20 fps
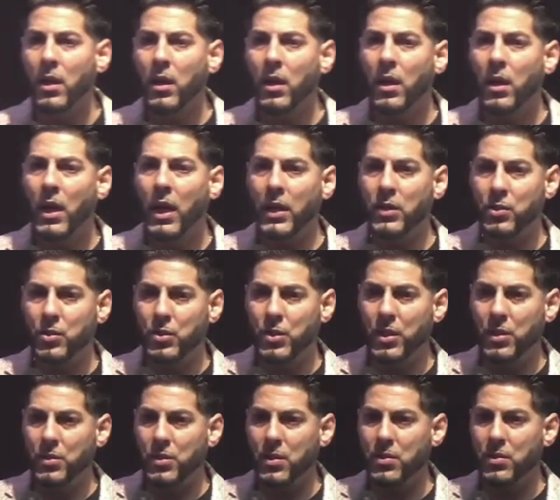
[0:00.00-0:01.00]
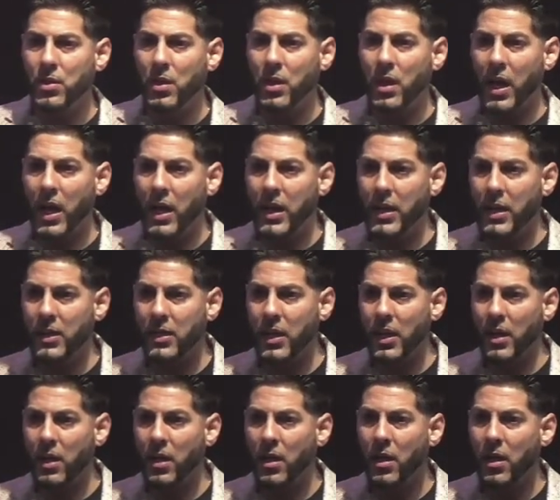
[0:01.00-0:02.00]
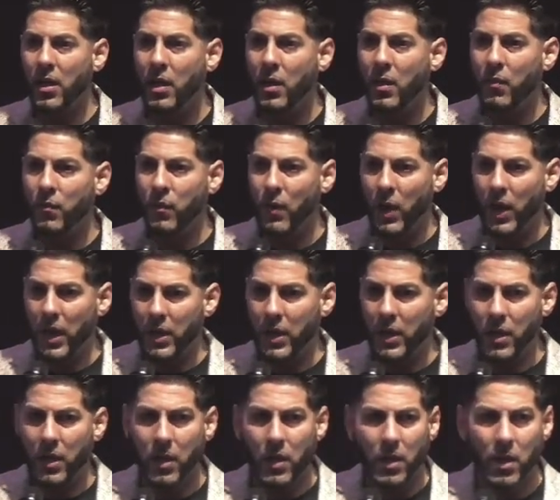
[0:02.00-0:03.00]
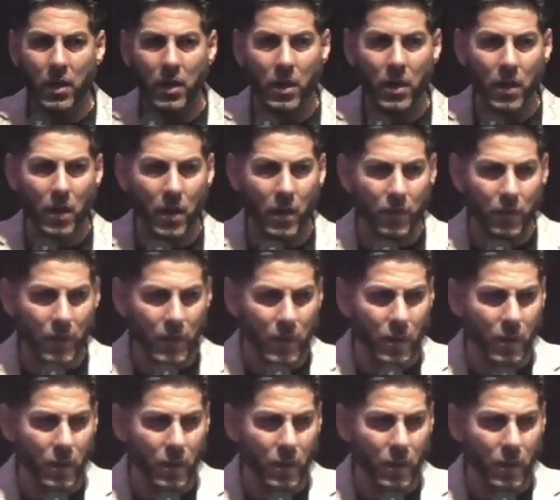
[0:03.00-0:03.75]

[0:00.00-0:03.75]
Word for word: Has Jesus done anything for any of you?